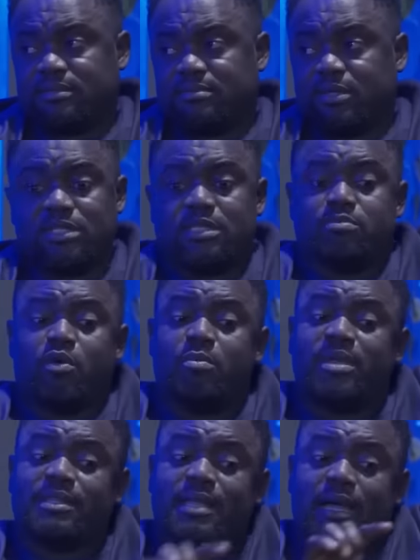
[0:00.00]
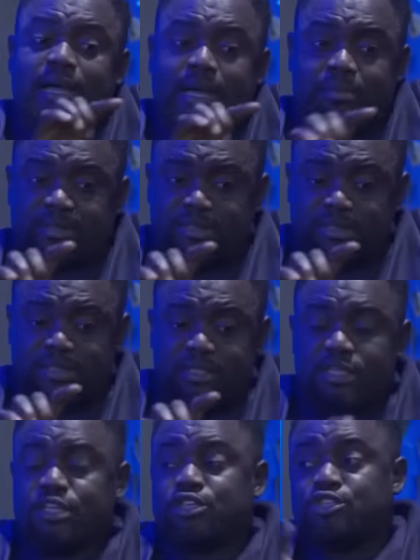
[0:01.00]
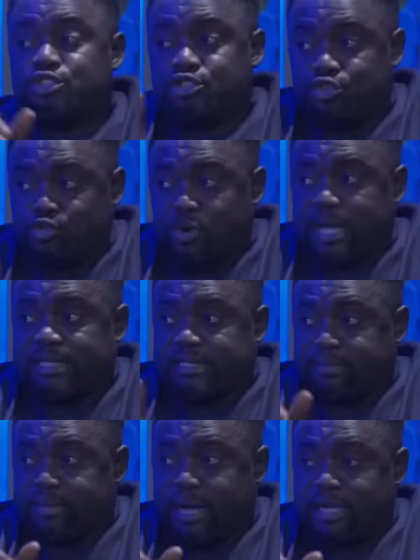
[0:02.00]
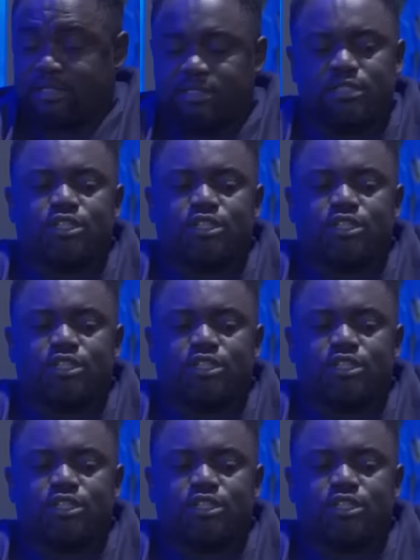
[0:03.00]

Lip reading: Because the moment that happens, you as a man,